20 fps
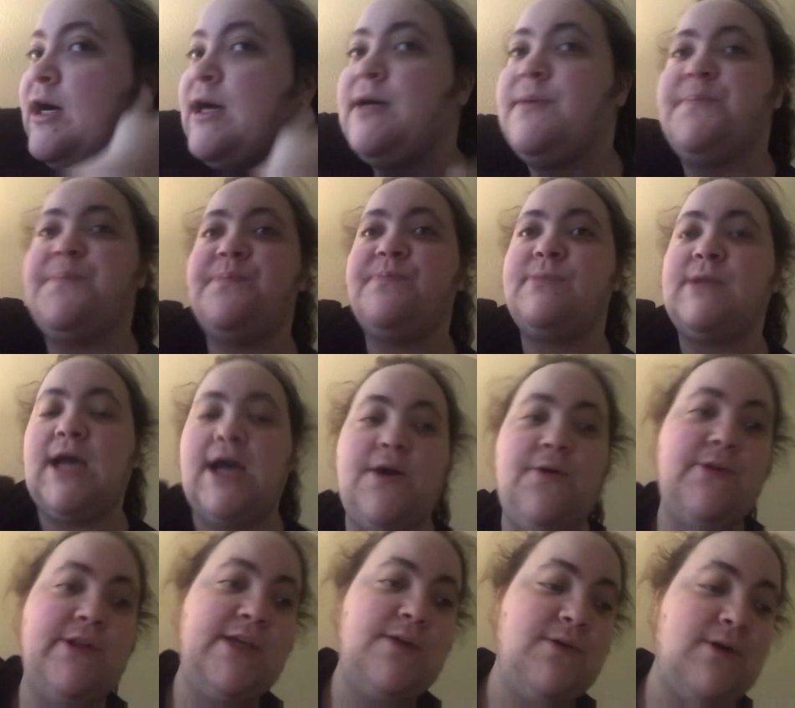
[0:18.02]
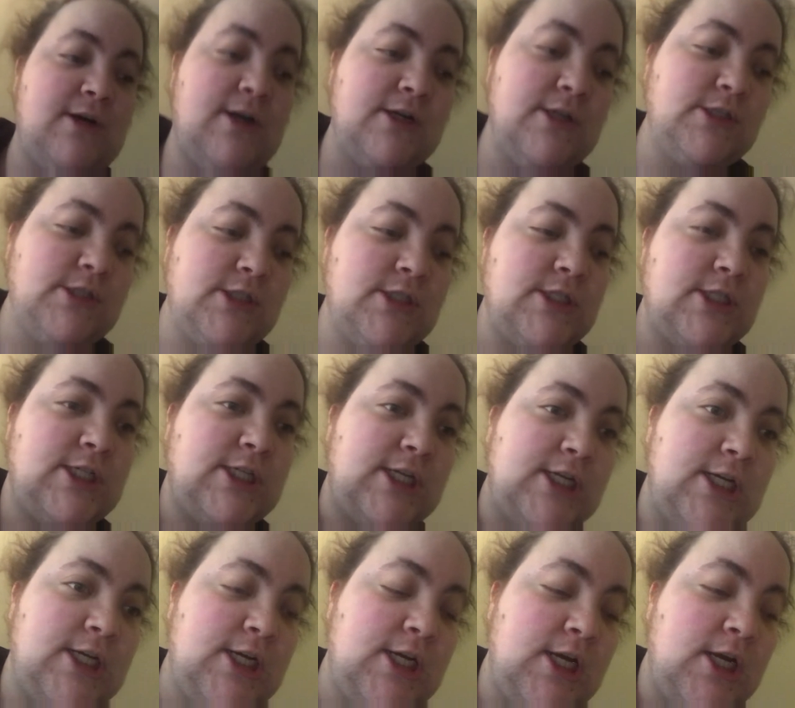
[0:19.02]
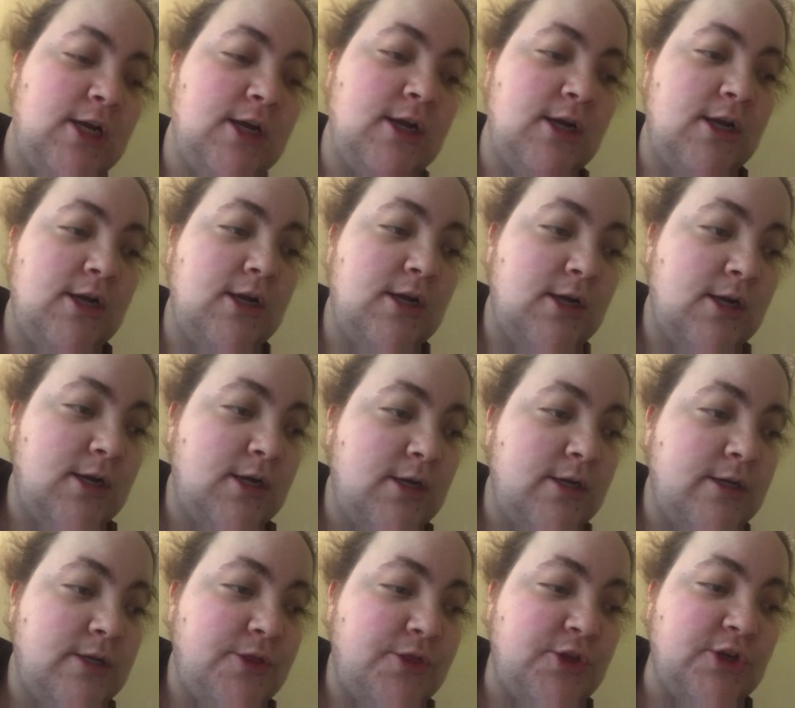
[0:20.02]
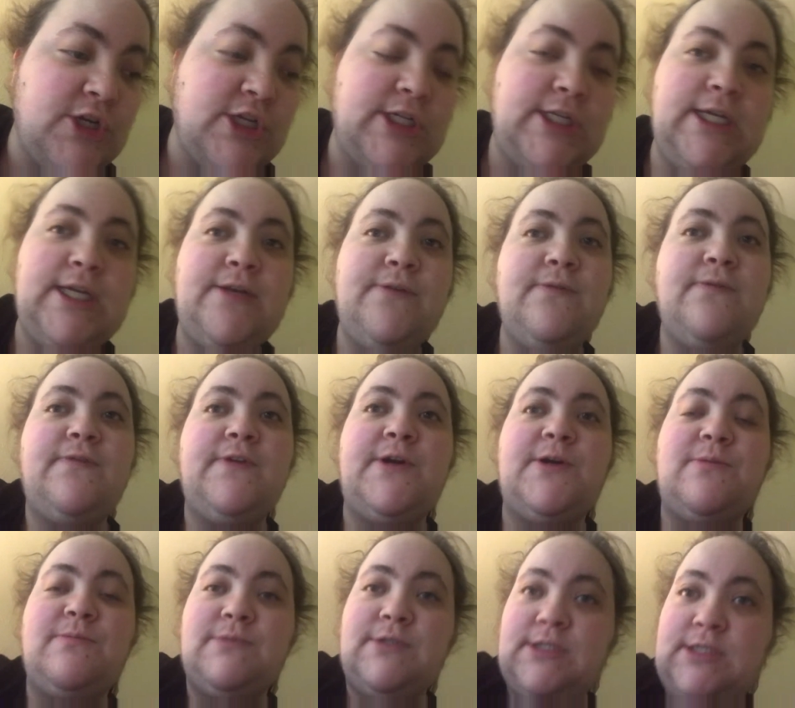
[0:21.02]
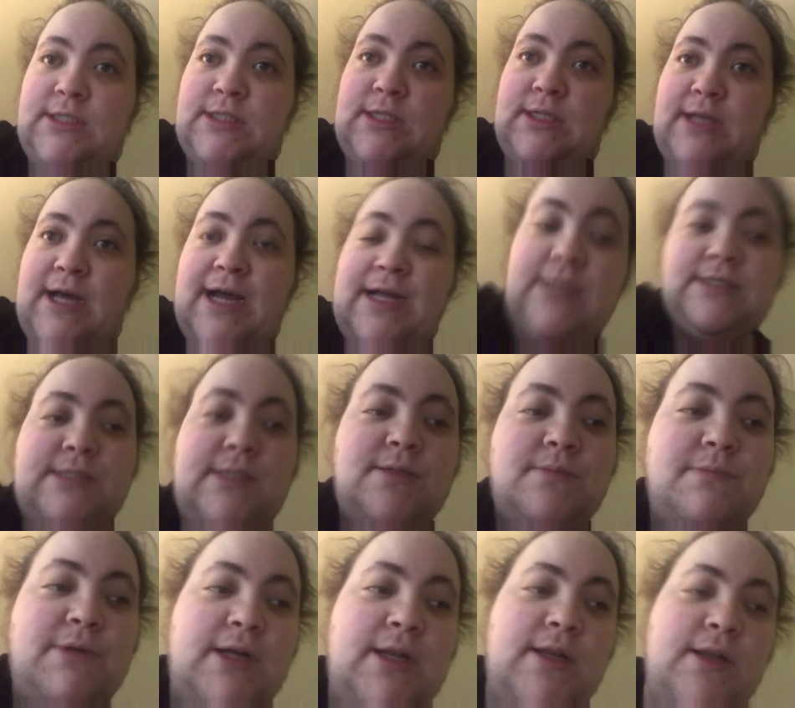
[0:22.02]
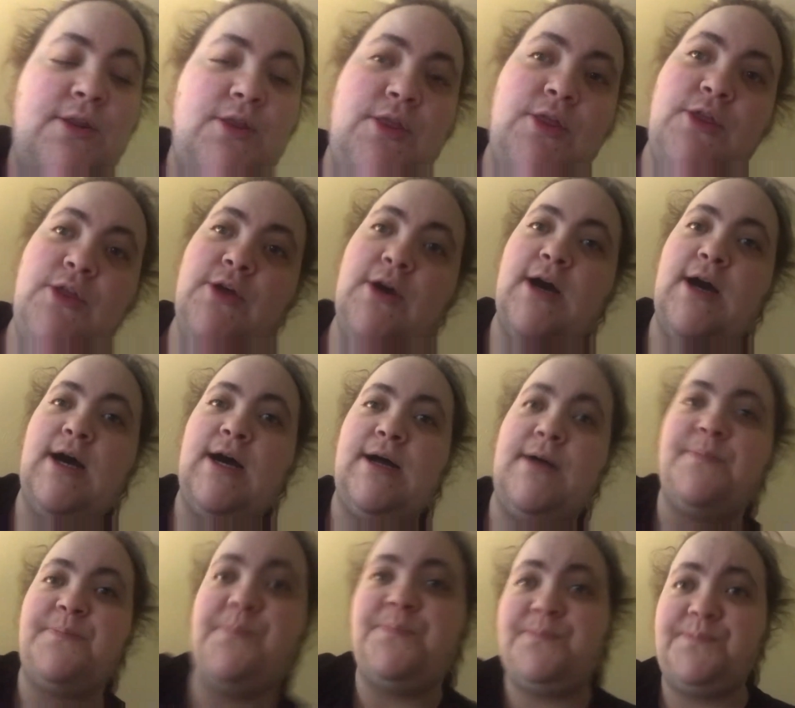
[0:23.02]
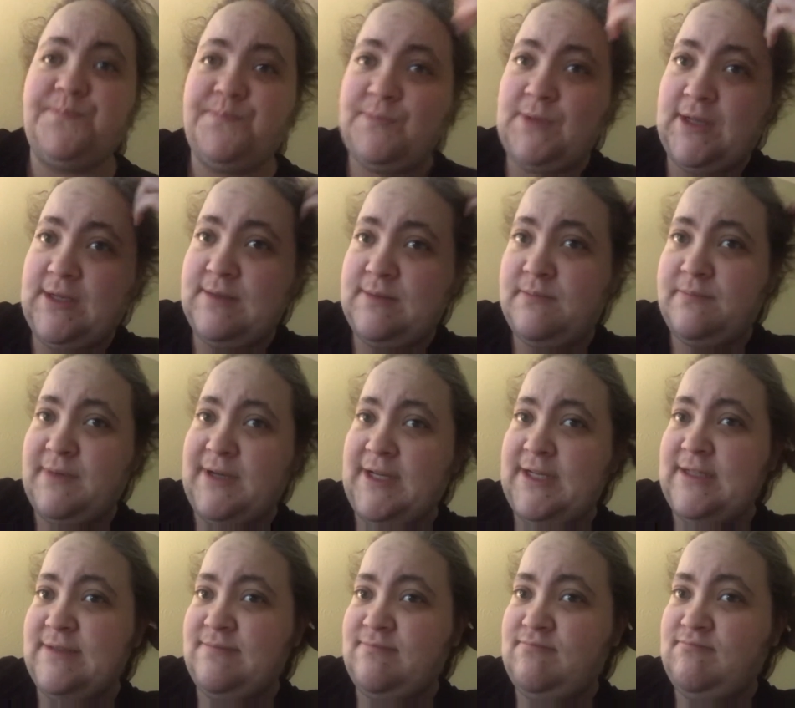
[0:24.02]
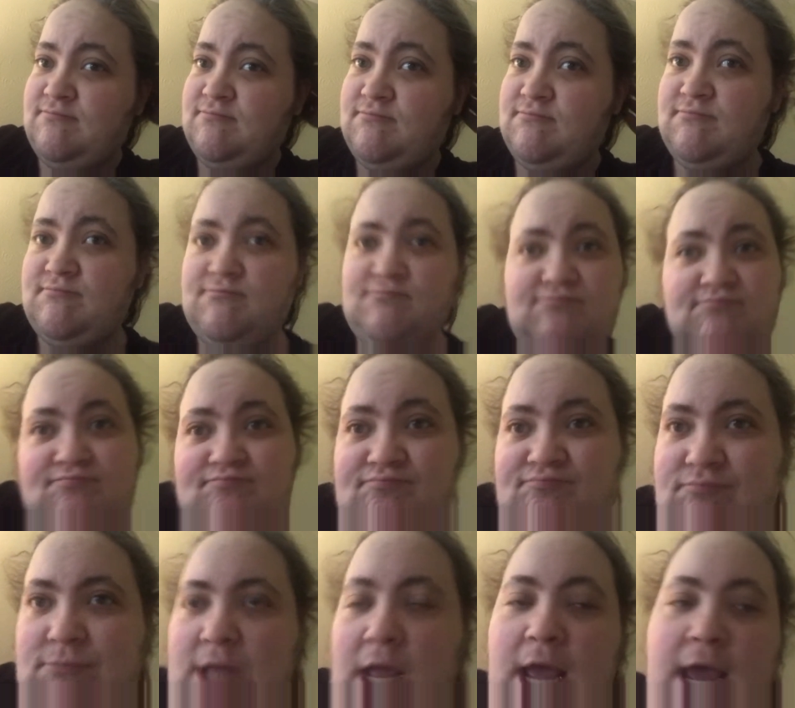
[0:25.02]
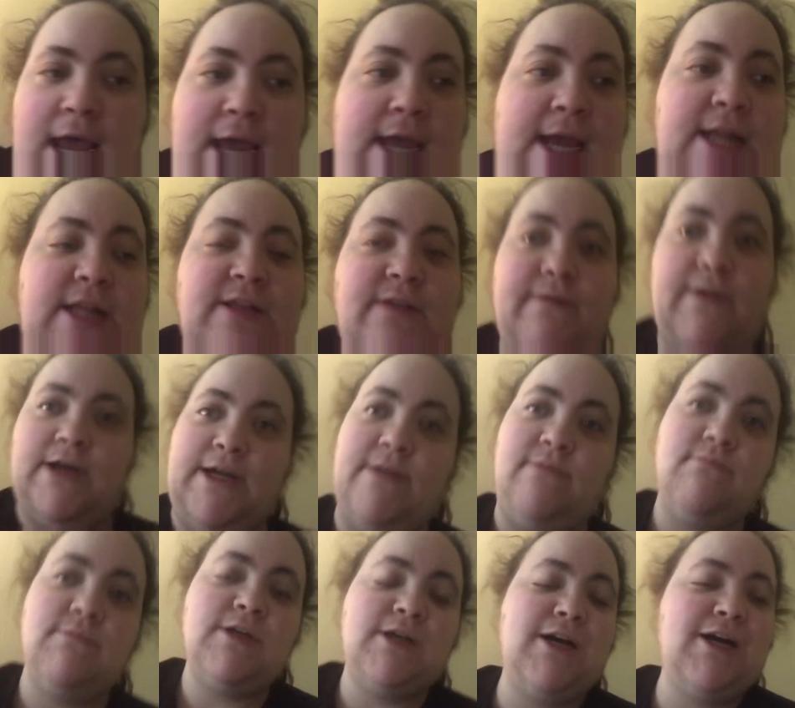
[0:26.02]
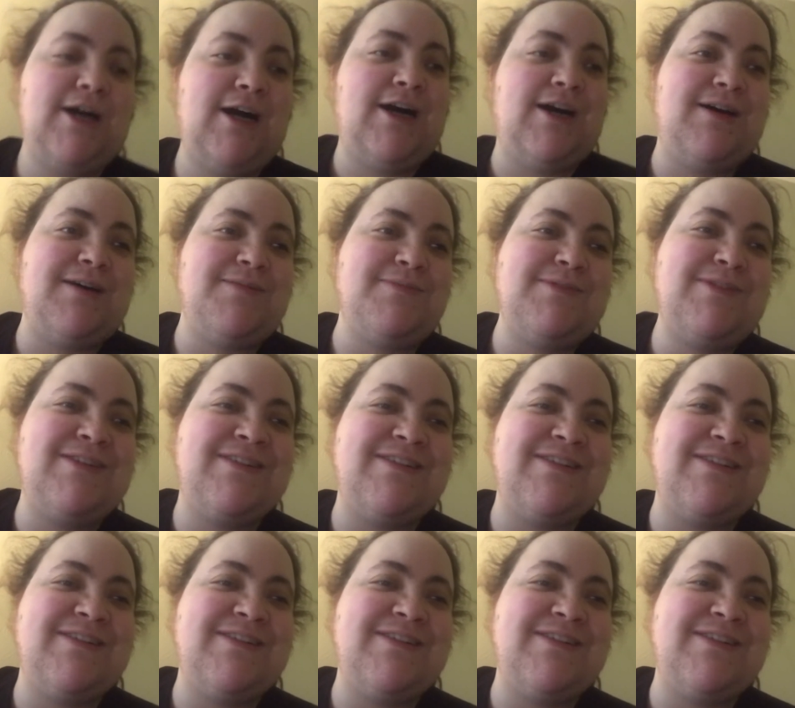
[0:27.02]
Um, I only watched 13 films last month, um, but it's um